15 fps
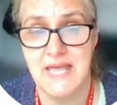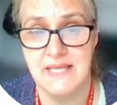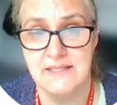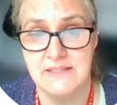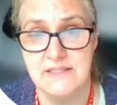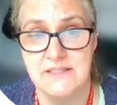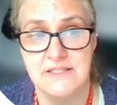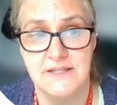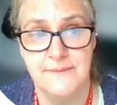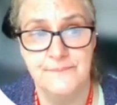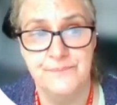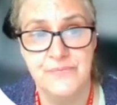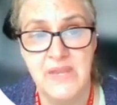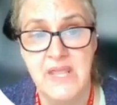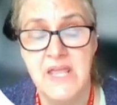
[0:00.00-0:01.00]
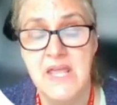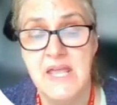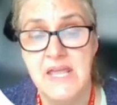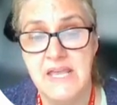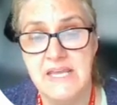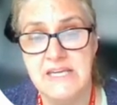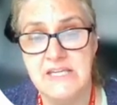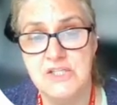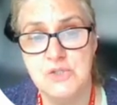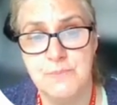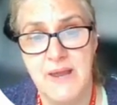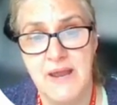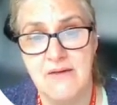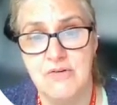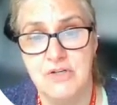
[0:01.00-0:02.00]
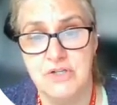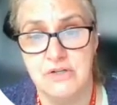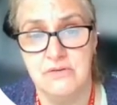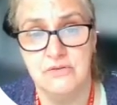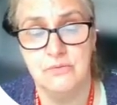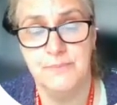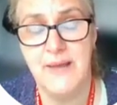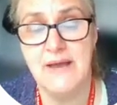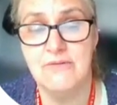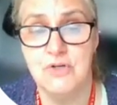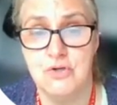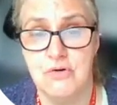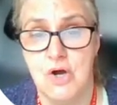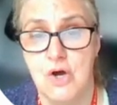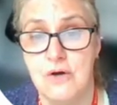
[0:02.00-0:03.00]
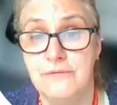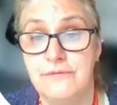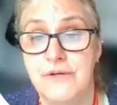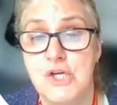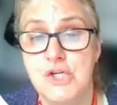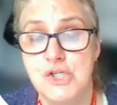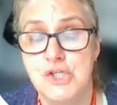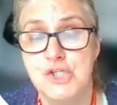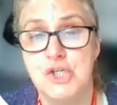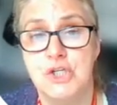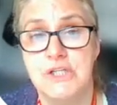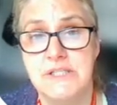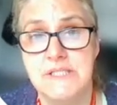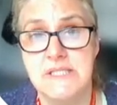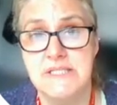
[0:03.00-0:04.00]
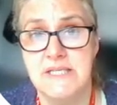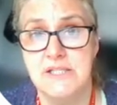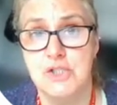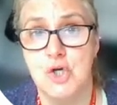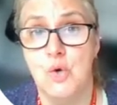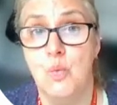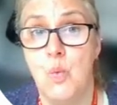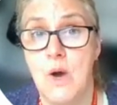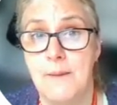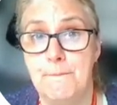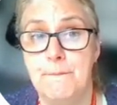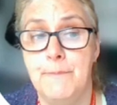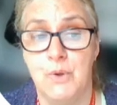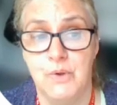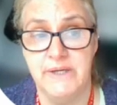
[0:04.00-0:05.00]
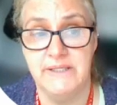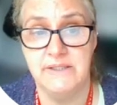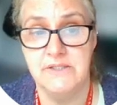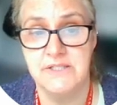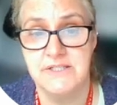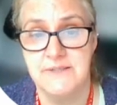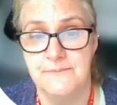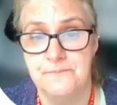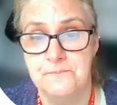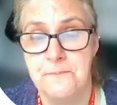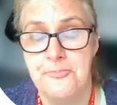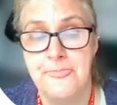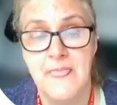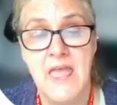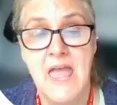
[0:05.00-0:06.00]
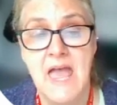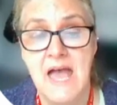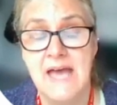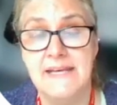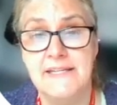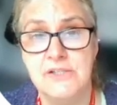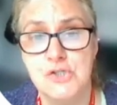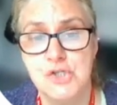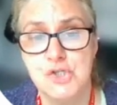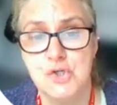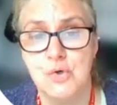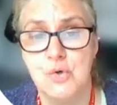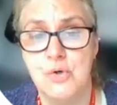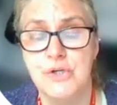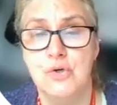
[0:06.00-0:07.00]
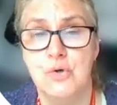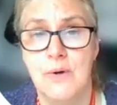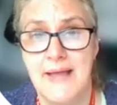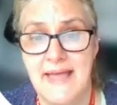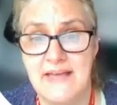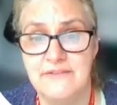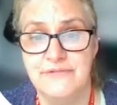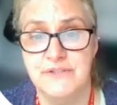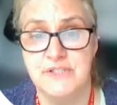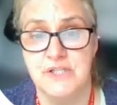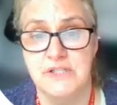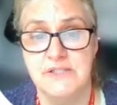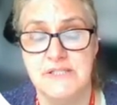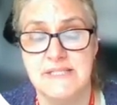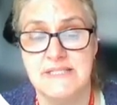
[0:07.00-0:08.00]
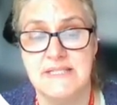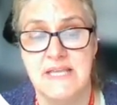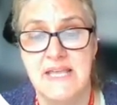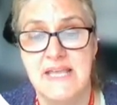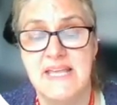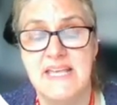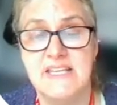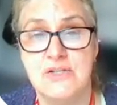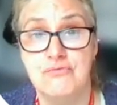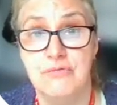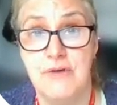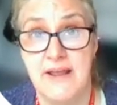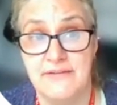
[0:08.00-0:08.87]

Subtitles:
So now you're moving on to the main body of your text. Each paragraph should consider one point